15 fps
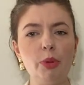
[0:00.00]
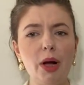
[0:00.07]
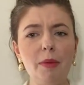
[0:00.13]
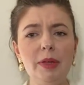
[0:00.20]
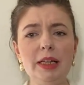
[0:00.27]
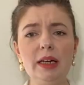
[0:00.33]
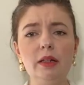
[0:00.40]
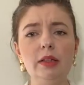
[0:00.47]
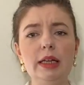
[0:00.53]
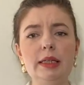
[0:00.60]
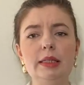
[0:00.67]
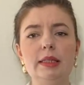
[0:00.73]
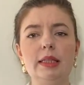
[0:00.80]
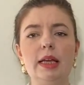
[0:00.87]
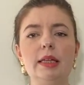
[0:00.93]
Probably gonna
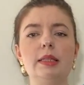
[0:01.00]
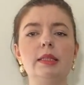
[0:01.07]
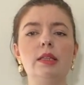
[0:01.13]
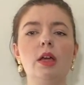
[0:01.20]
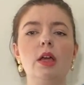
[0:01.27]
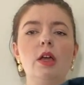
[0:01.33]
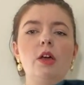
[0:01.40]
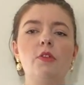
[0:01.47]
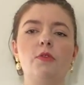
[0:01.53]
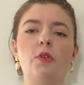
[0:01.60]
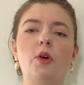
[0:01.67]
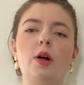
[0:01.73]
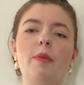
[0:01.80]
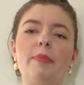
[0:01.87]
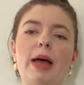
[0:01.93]
list this
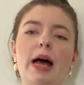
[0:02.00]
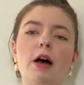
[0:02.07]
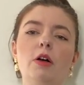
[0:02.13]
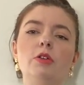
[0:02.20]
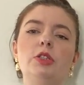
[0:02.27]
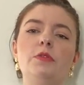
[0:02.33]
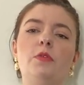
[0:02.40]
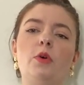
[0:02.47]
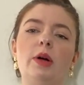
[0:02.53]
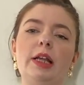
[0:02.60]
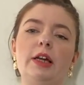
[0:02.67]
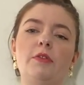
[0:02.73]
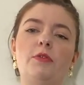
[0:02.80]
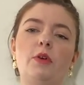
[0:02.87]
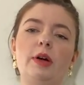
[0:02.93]
for about
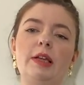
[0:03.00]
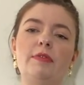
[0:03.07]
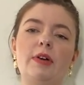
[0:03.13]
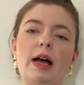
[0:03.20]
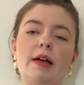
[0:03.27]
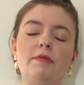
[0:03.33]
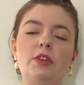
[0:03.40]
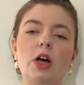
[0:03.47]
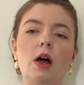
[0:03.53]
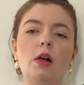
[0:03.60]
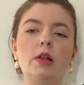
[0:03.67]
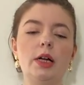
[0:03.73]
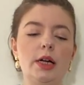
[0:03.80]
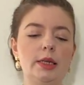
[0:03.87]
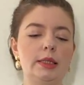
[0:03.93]
$40 to
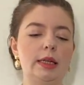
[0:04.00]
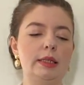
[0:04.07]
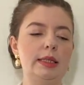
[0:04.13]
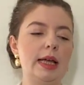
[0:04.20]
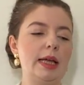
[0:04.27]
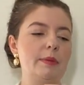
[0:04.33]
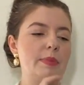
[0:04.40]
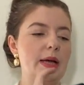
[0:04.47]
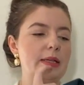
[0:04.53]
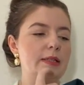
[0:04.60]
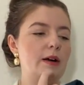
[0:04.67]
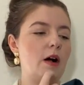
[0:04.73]
$45 and take best